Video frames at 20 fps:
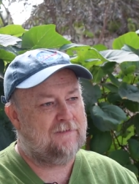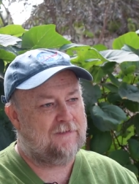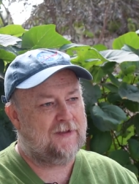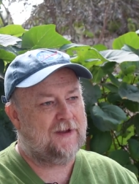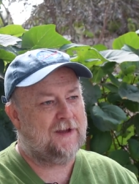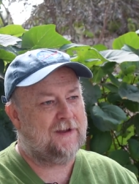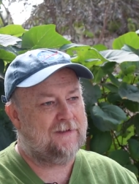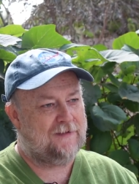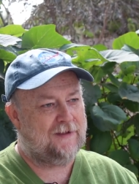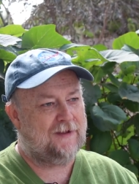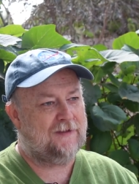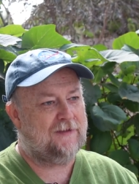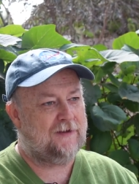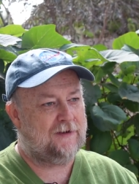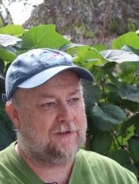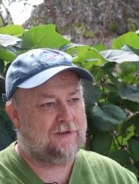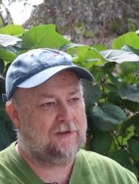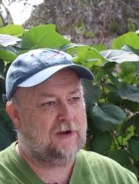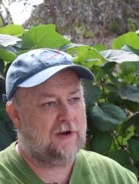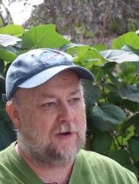things in
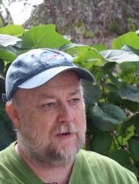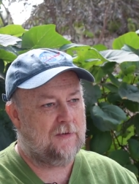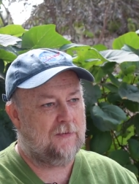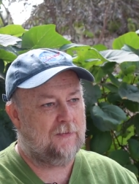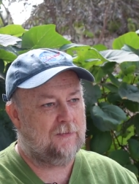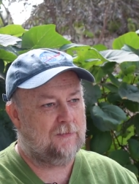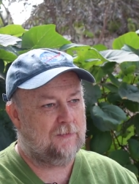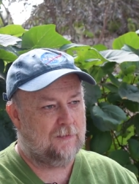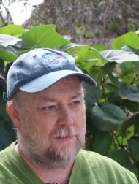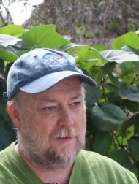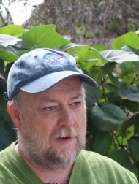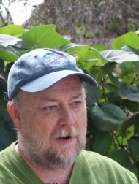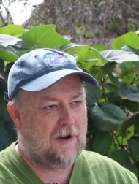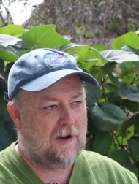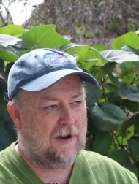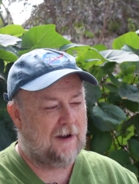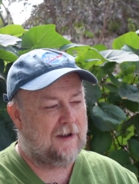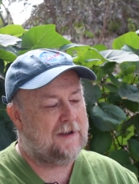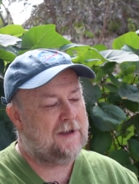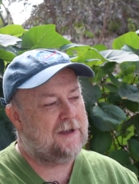that go
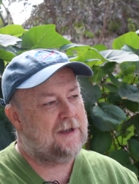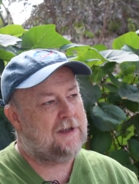wrong.